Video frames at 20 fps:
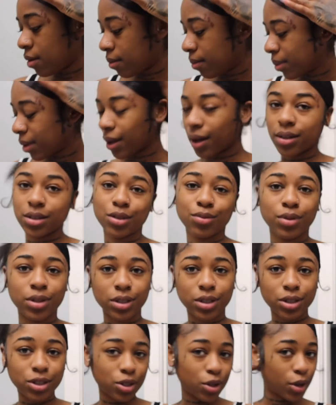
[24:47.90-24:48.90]
But yeah, I just wanted
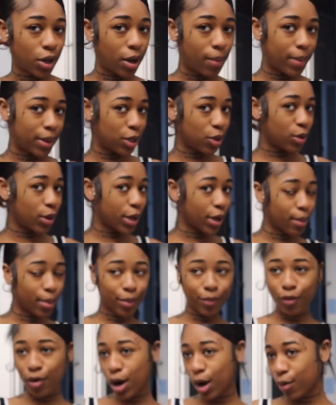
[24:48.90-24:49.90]
to show y'all my little hair
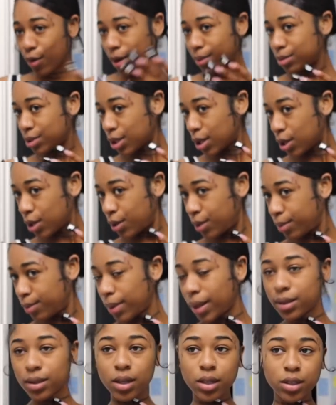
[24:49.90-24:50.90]
before I wrap it up.
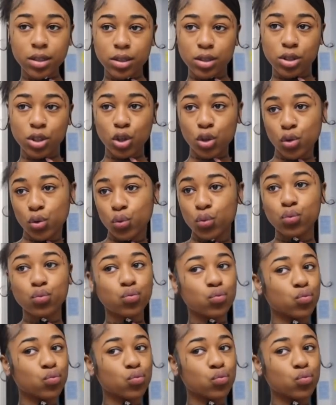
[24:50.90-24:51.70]
I think it's cute.